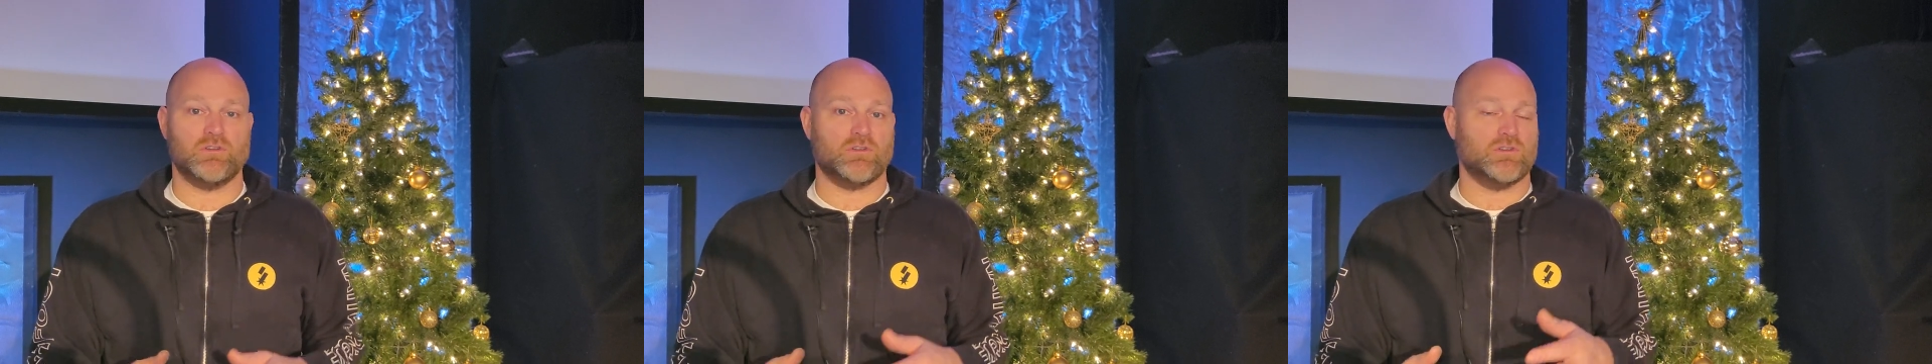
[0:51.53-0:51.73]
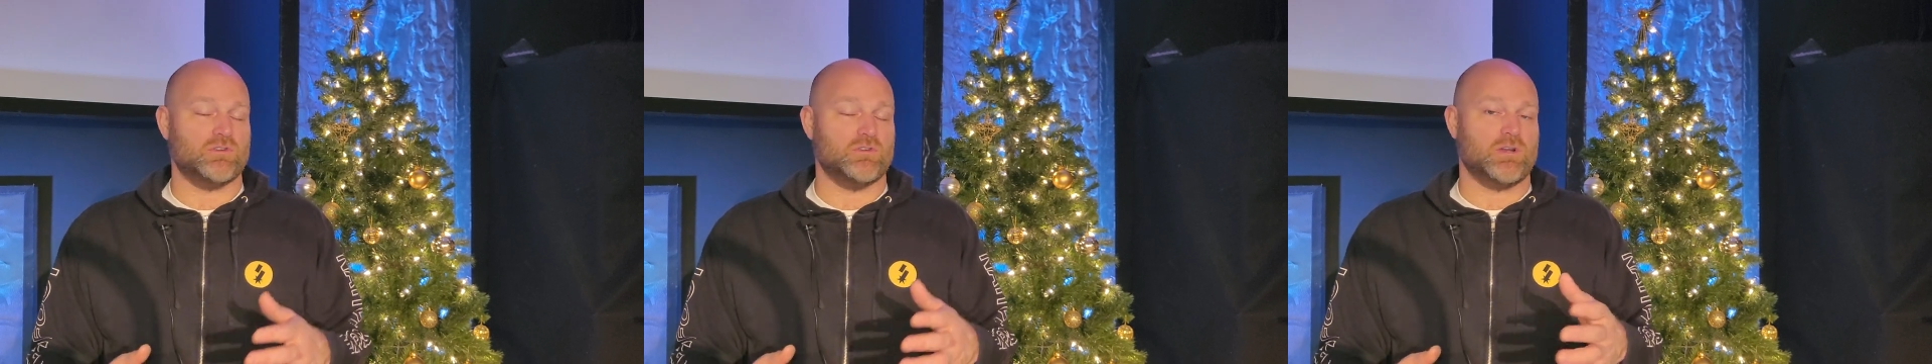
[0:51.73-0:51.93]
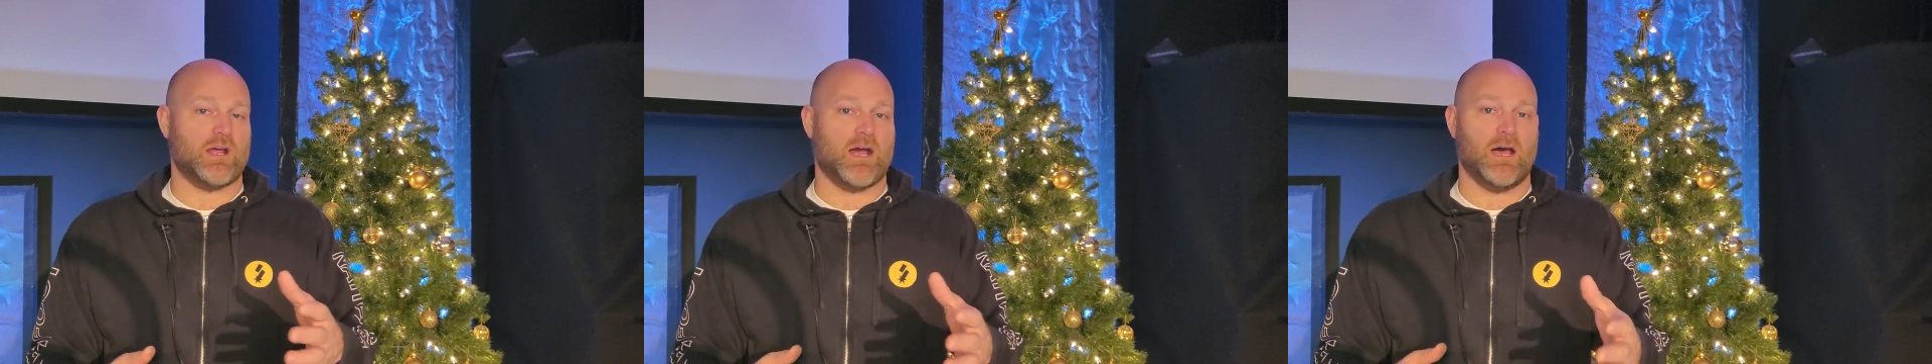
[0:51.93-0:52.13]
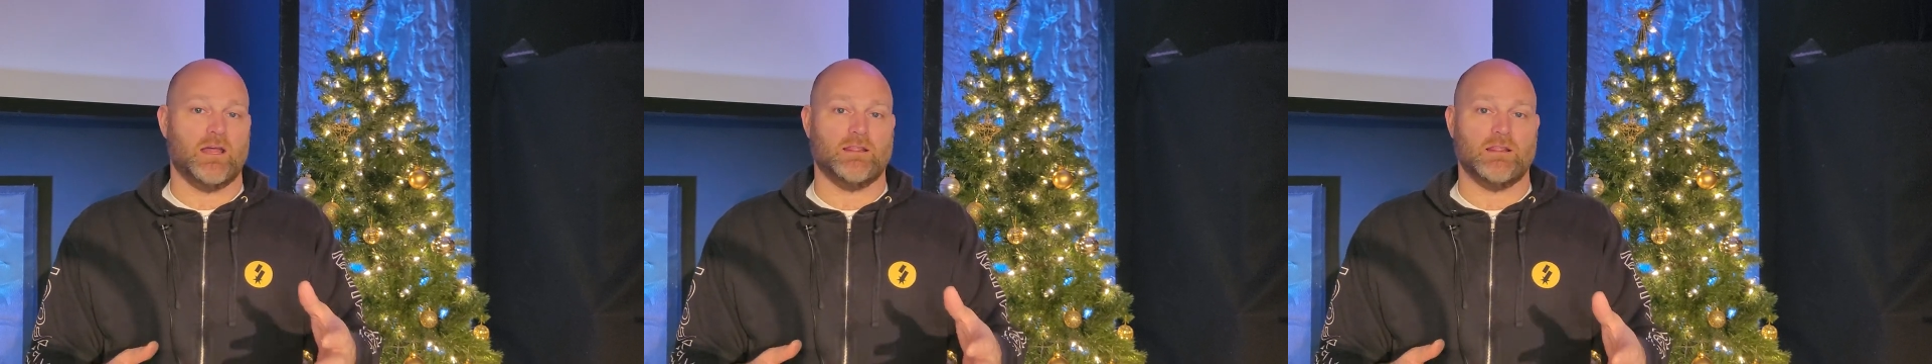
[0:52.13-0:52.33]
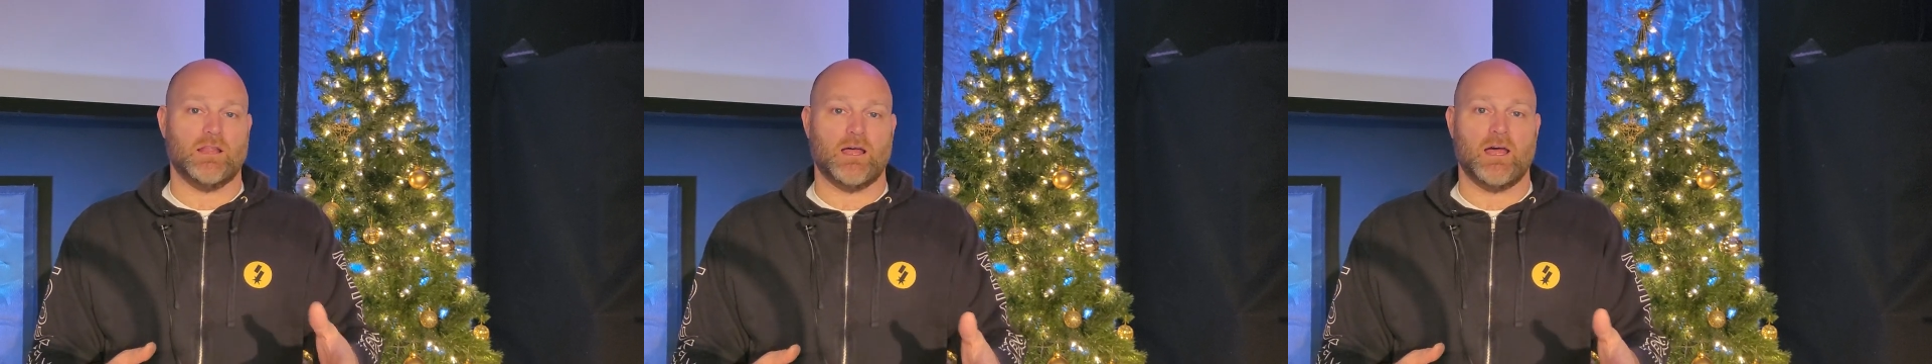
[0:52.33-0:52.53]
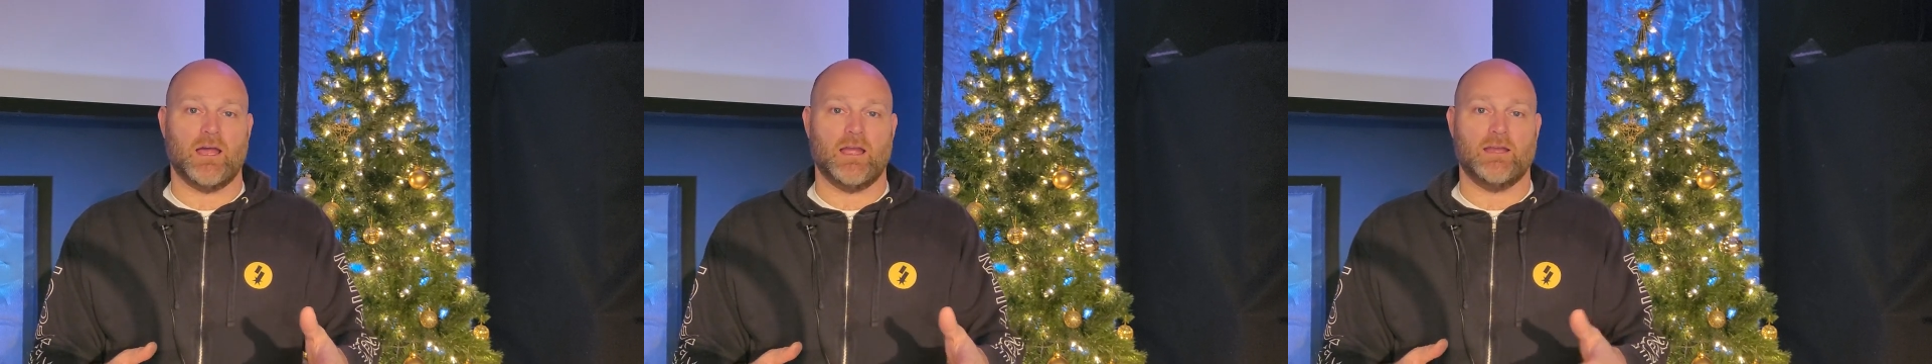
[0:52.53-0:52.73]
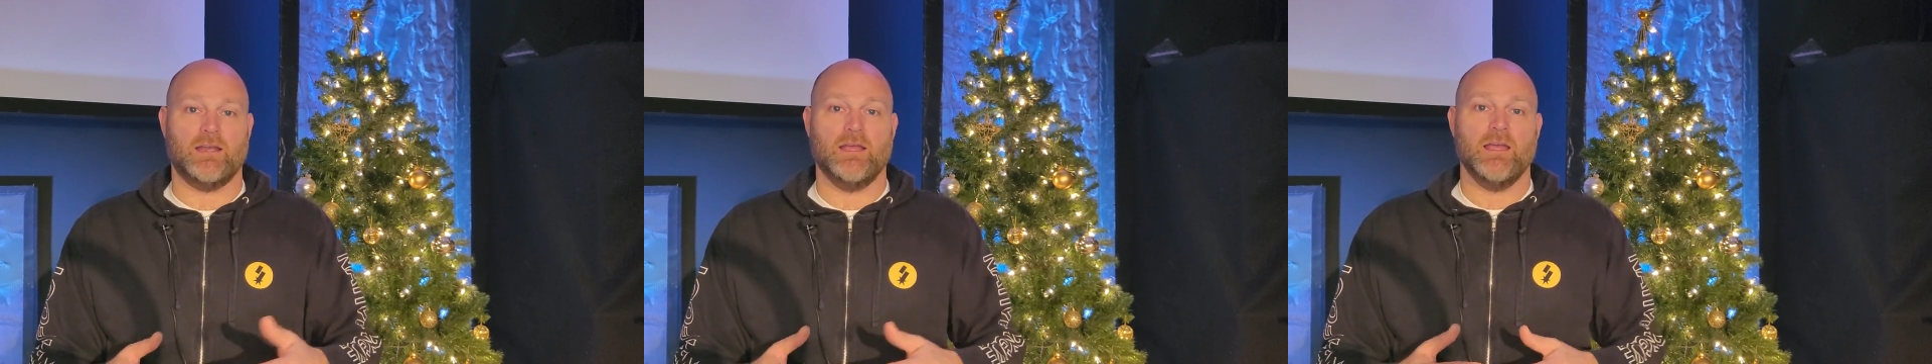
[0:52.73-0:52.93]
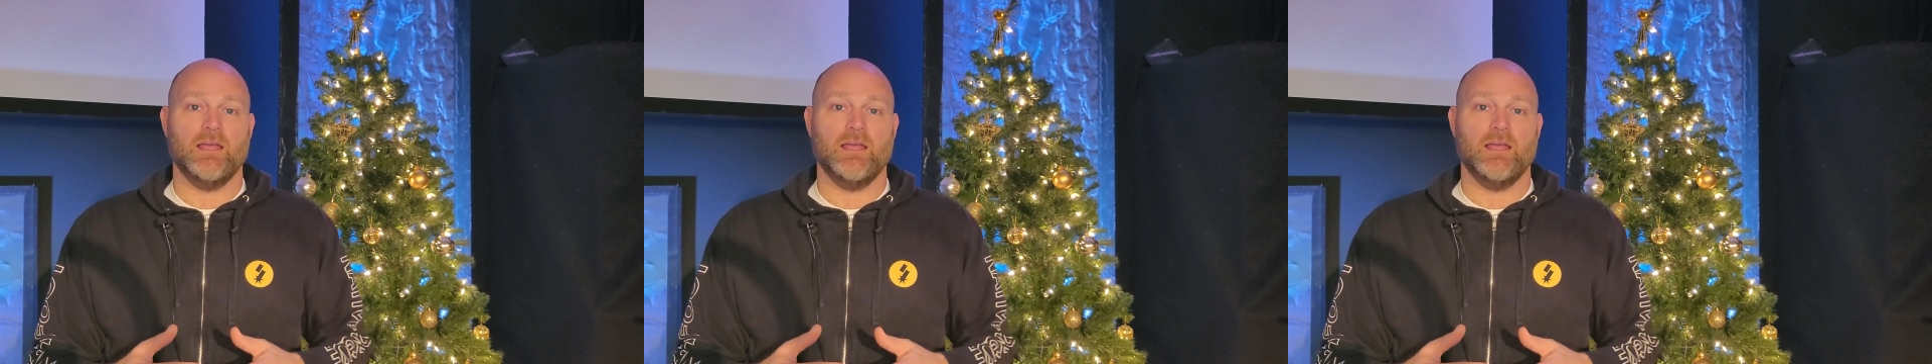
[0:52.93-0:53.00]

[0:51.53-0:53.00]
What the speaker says: you can do it online